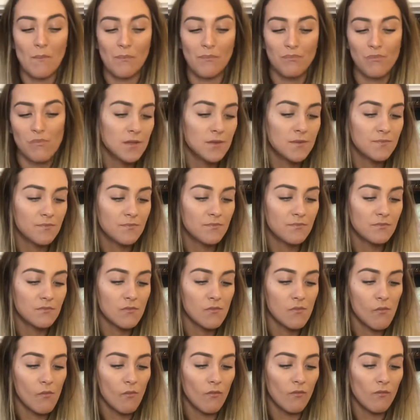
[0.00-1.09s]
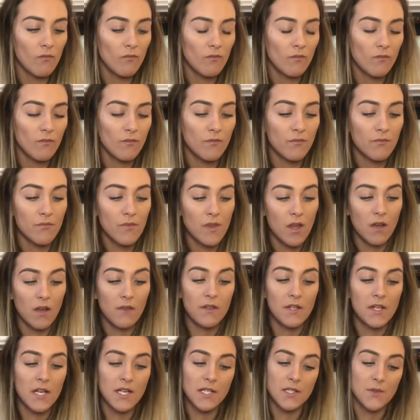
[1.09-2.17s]
So, the
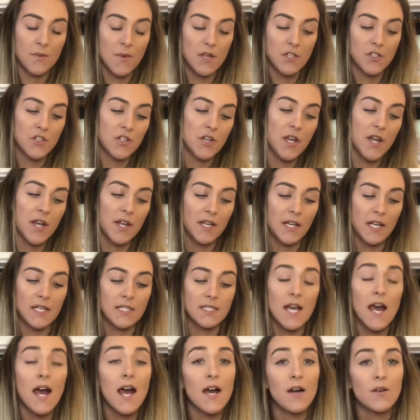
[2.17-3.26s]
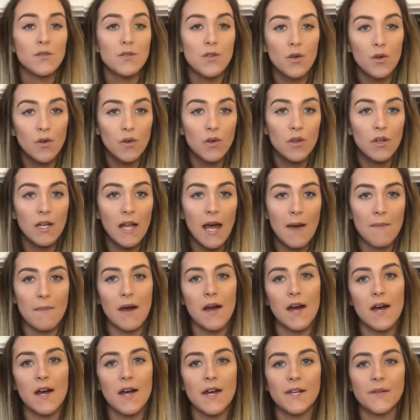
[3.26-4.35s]
next question is, how tall am
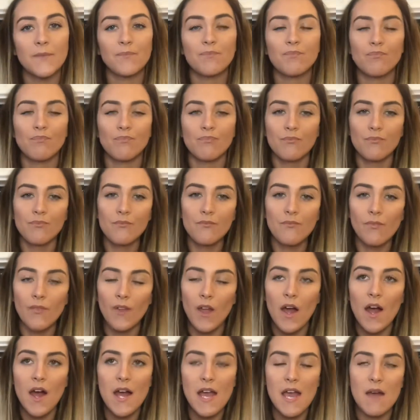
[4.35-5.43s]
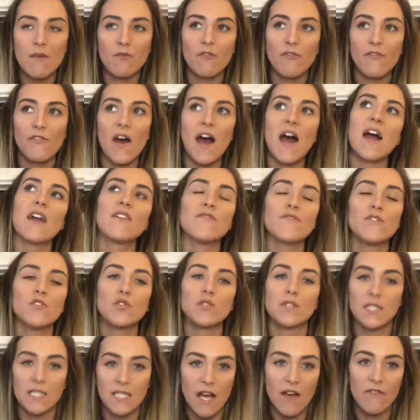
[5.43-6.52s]
I? I am 5'7"
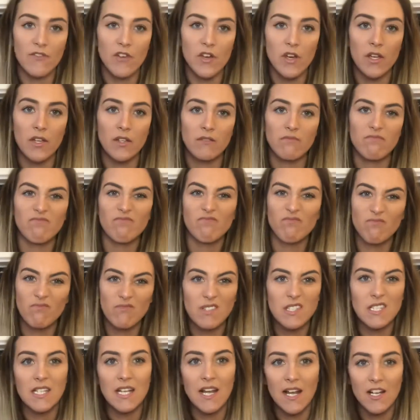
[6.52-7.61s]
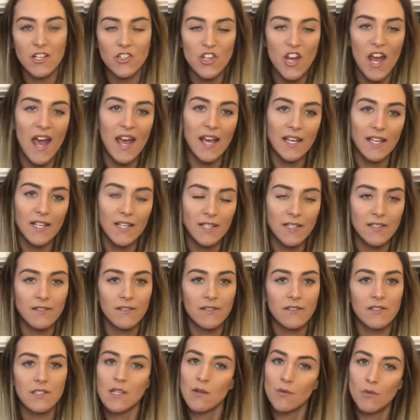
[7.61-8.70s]
/ 8,
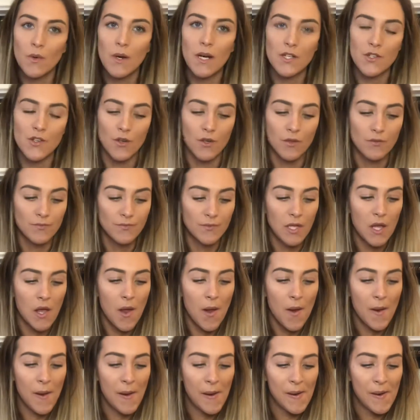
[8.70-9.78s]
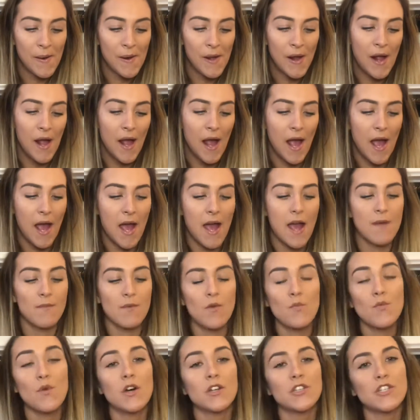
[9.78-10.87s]
so I'm quite tall.
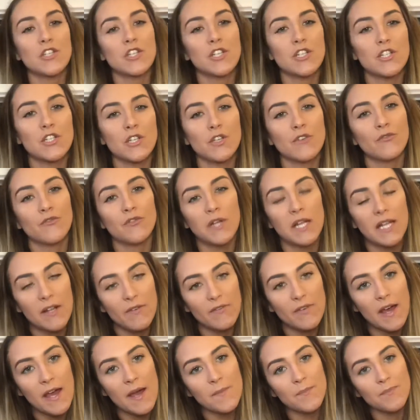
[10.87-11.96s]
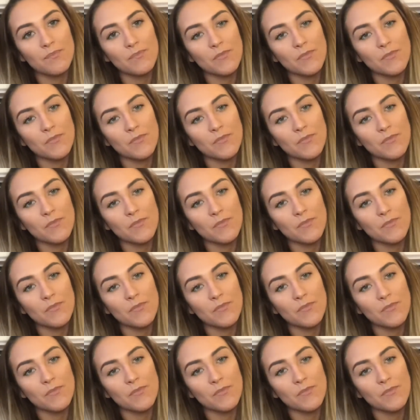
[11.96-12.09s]
What do you do for a living?